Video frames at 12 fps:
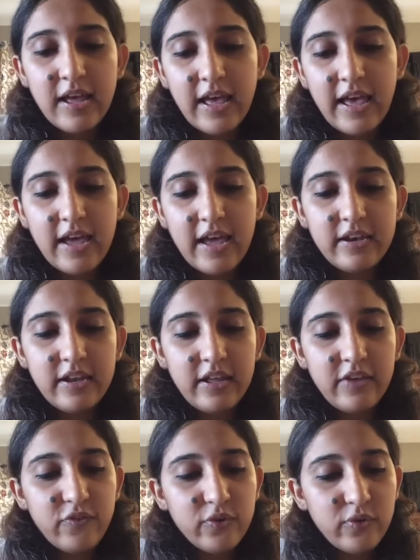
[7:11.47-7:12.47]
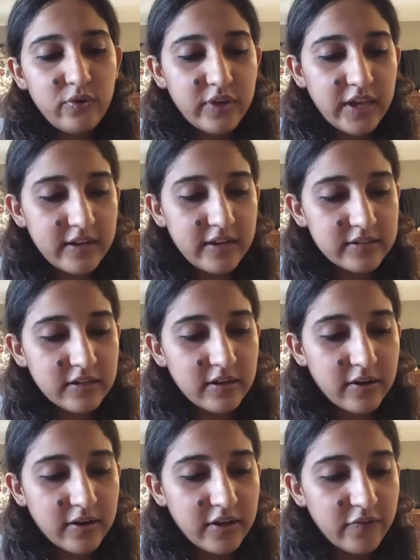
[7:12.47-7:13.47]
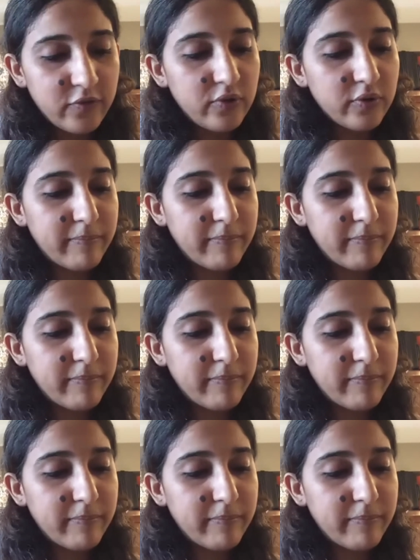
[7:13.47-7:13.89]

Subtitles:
And if you look at, if you look